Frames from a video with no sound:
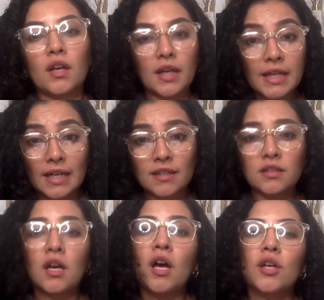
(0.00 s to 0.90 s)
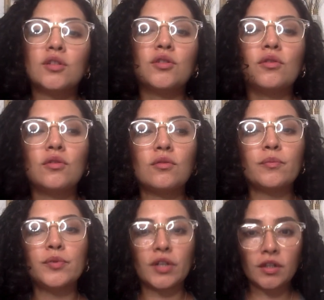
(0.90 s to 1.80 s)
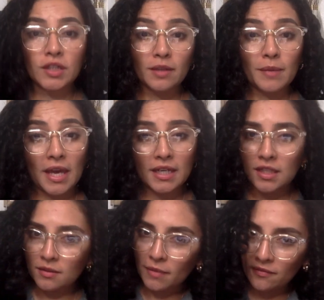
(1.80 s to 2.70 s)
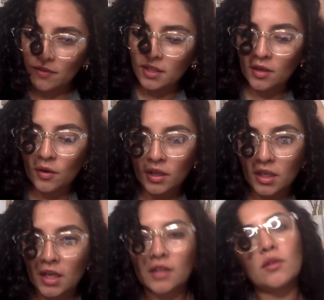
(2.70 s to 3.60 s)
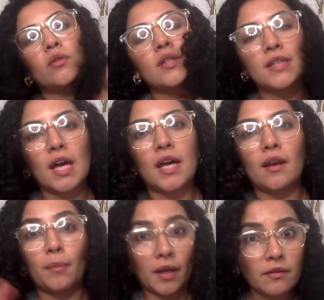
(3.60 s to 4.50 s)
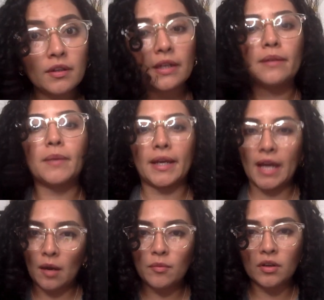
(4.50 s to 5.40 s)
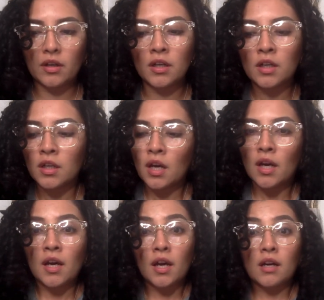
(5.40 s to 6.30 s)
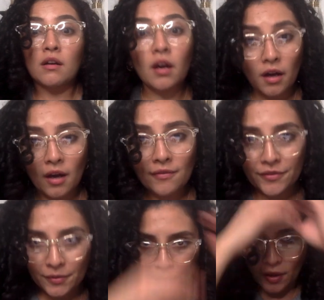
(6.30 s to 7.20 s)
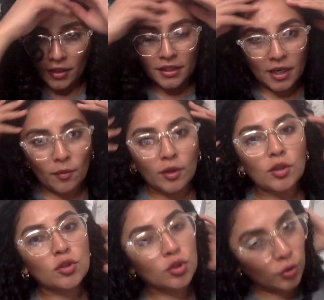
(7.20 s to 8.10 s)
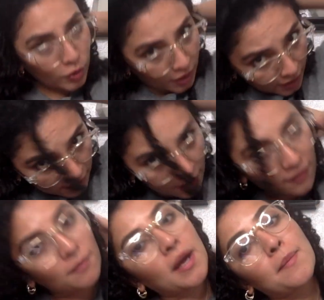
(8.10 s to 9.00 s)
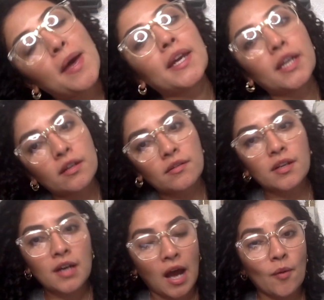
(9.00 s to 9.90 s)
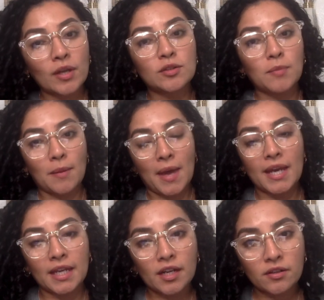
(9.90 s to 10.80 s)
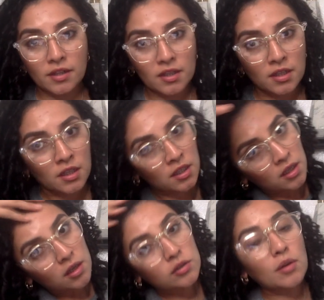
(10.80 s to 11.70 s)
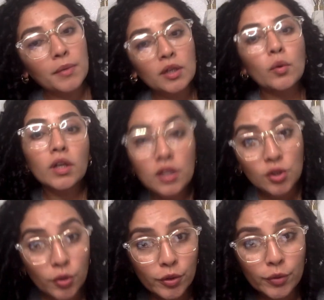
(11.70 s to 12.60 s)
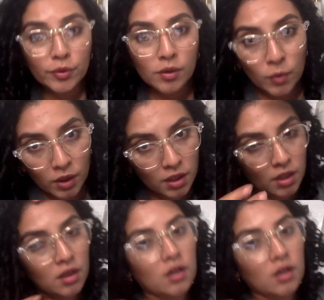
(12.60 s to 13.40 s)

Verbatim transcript: Hey guys, so sorry I'm editing my video and I noticed that apparently my camera cut off the part that I wanted to show you guys of my bang area, how I do my bang area. So I'm gonna quickly show you real quick.